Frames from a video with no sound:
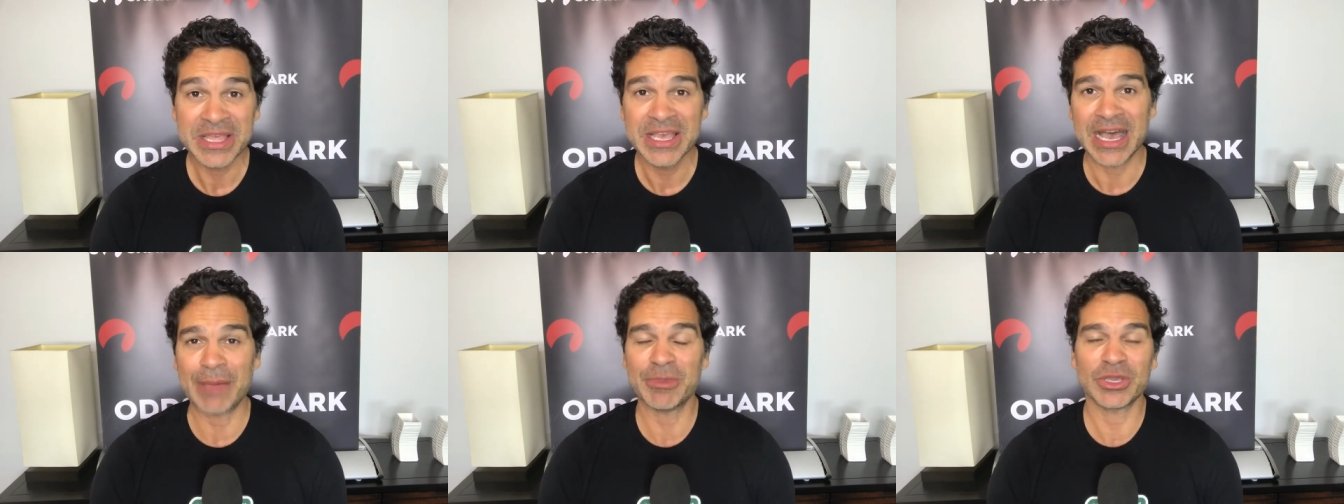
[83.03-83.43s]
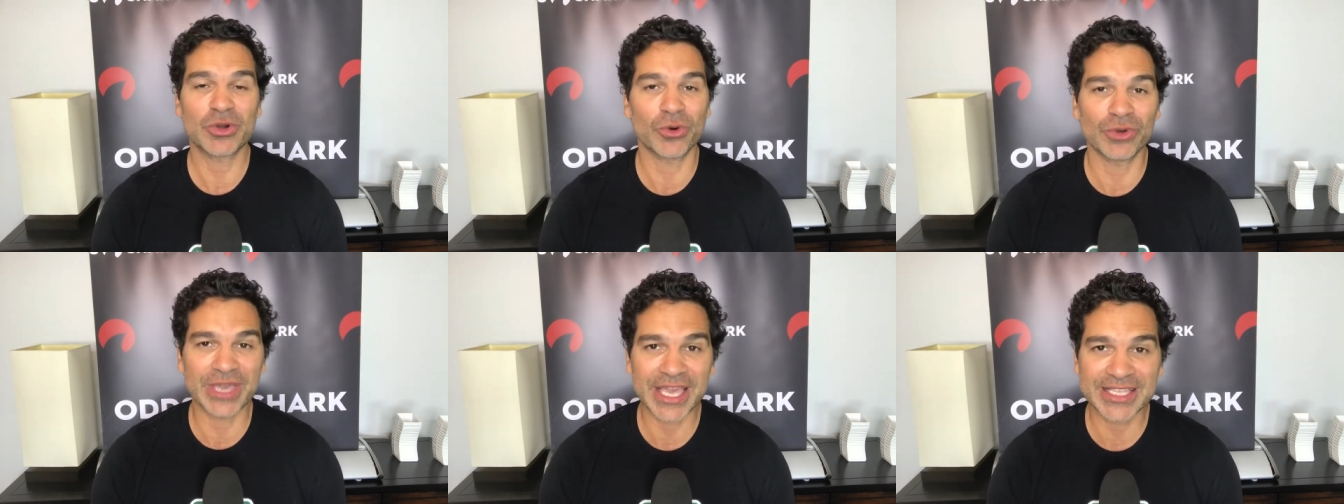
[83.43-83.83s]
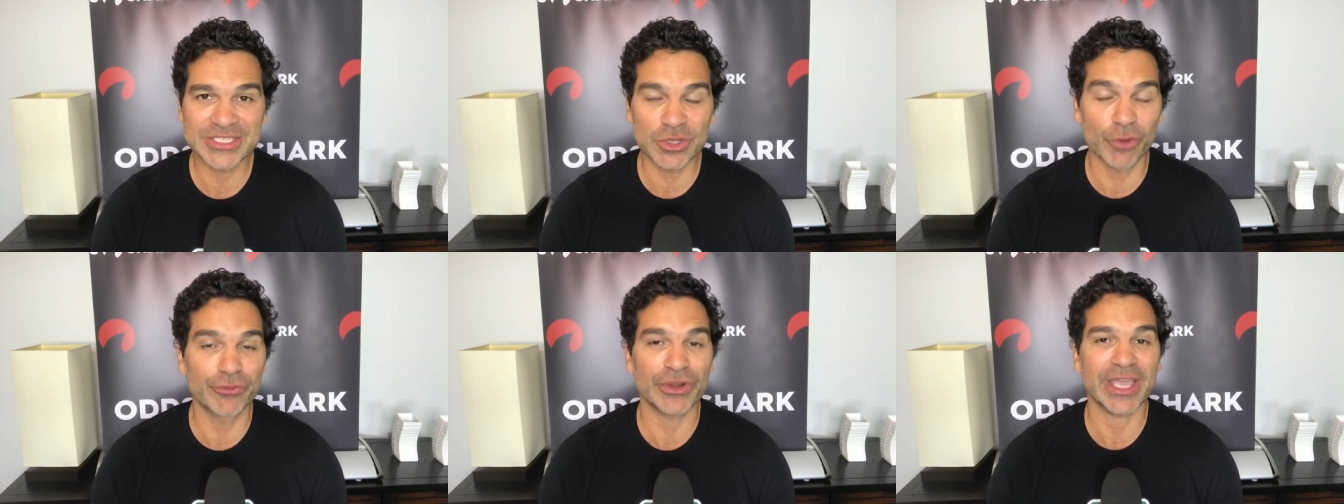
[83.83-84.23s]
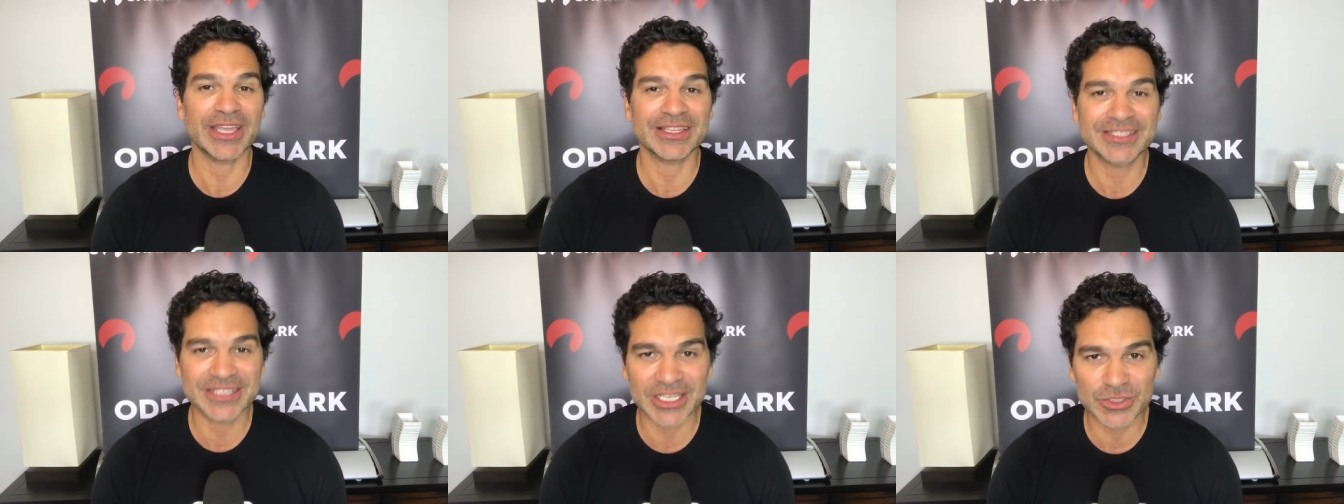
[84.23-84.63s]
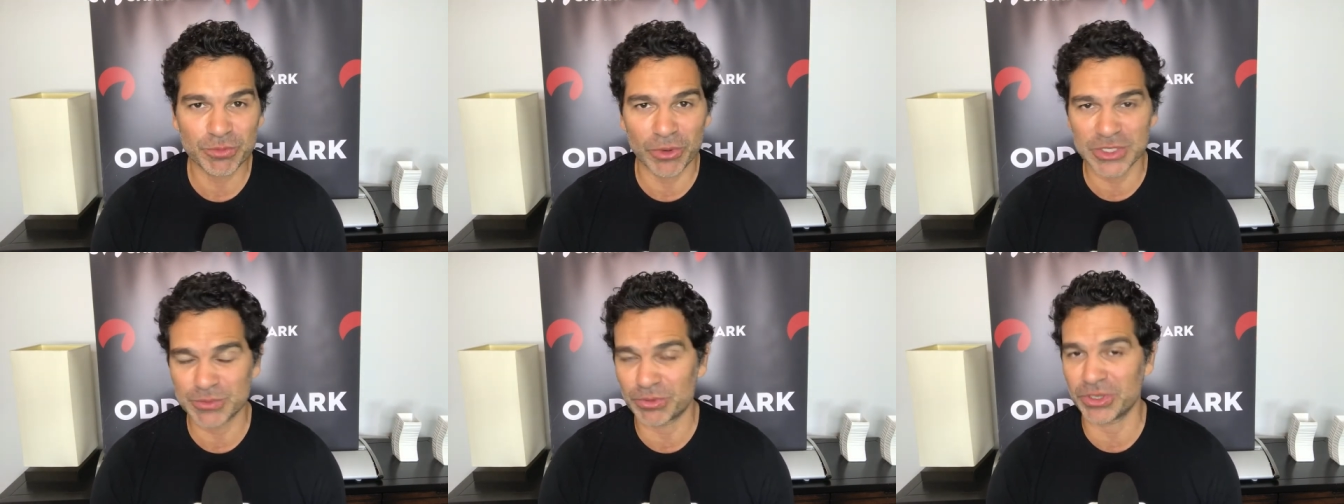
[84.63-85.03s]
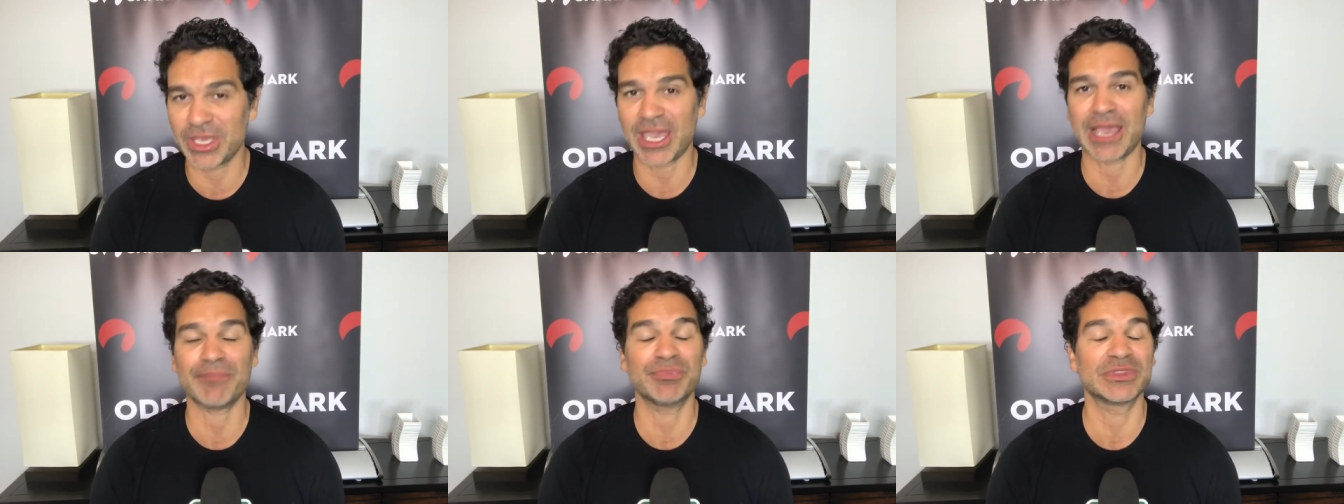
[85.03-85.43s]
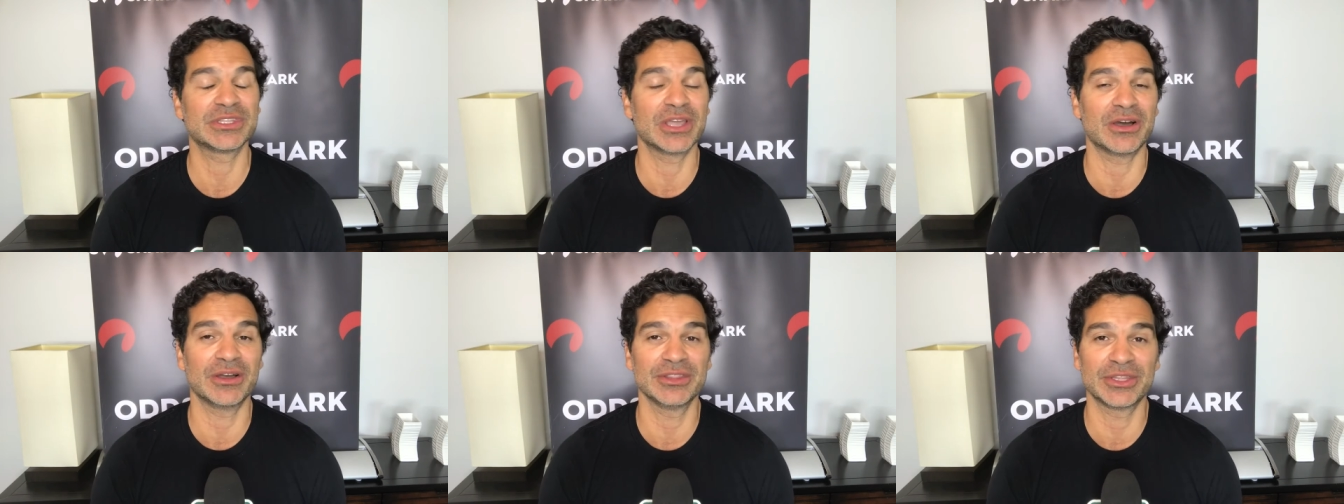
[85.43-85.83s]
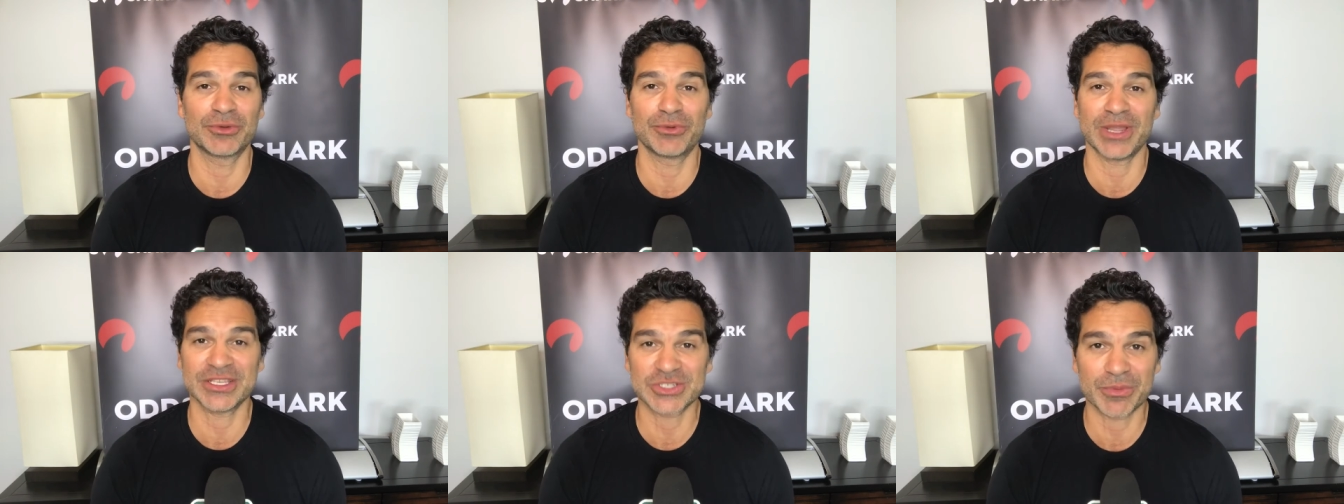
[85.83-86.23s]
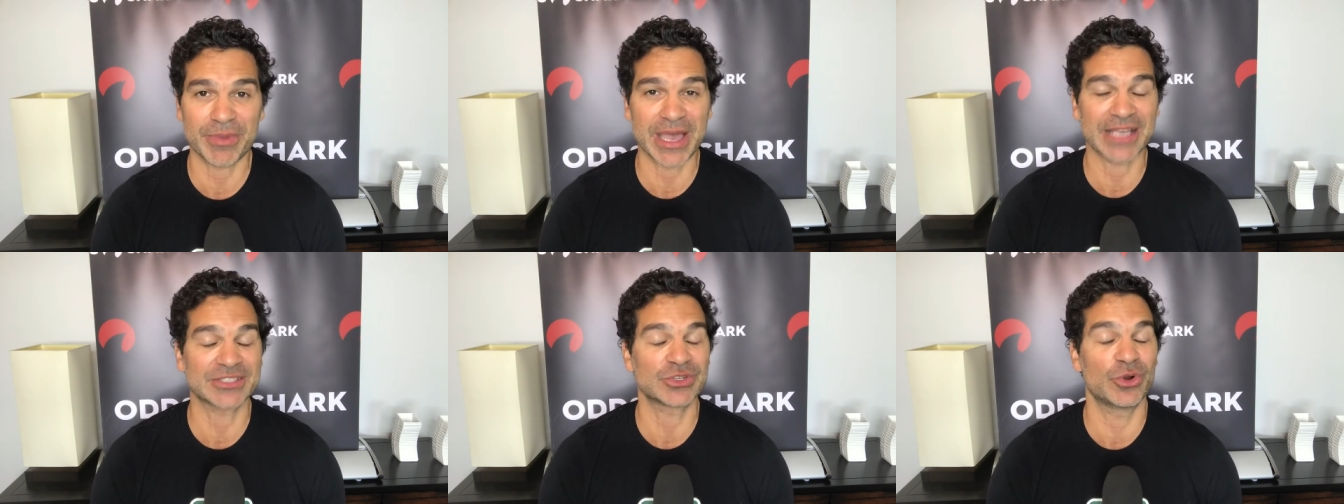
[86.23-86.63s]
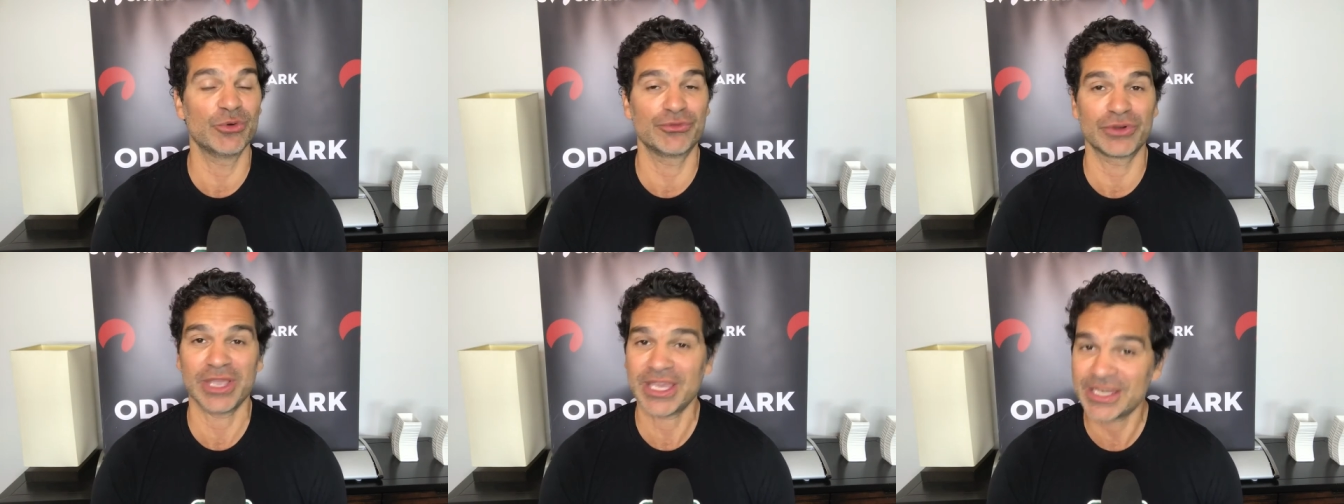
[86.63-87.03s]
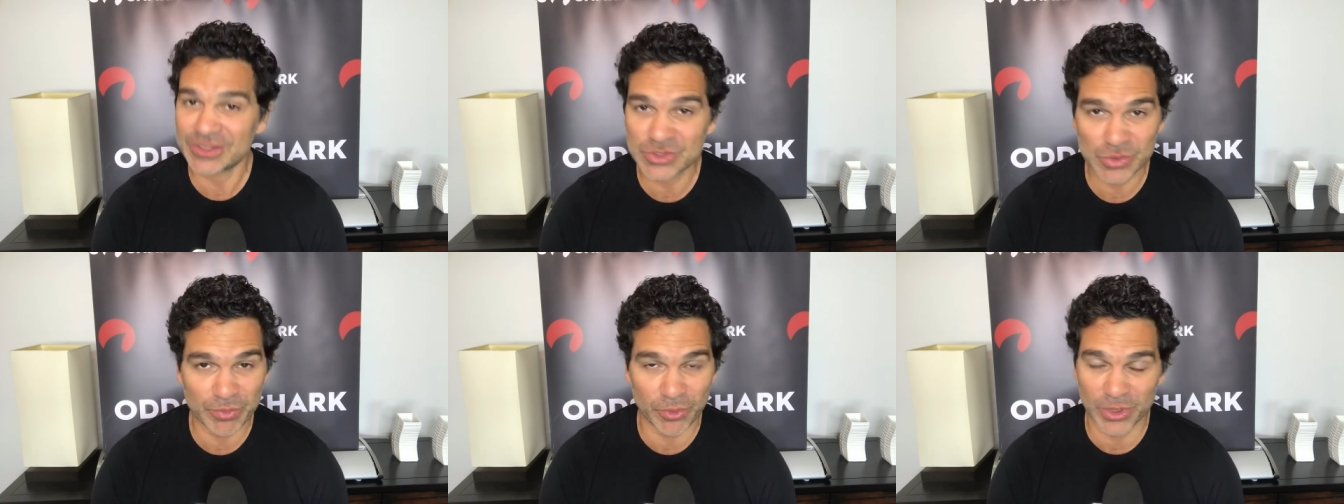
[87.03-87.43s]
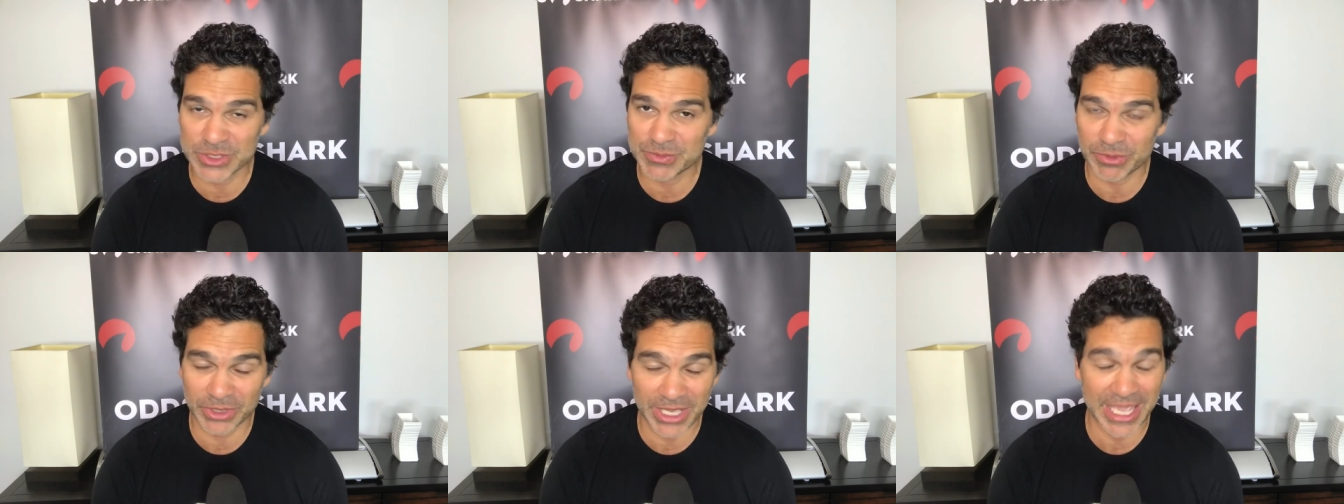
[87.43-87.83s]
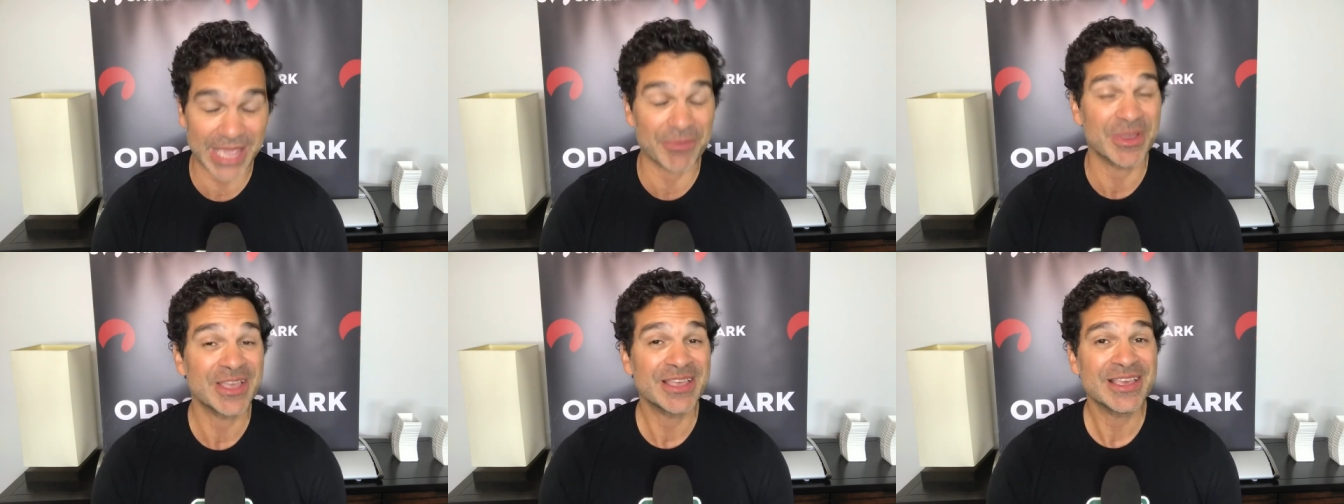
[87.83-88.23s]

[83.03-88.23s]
I mean, Colgate's over 86 points per game. The Razorbacks are over 82 points per game.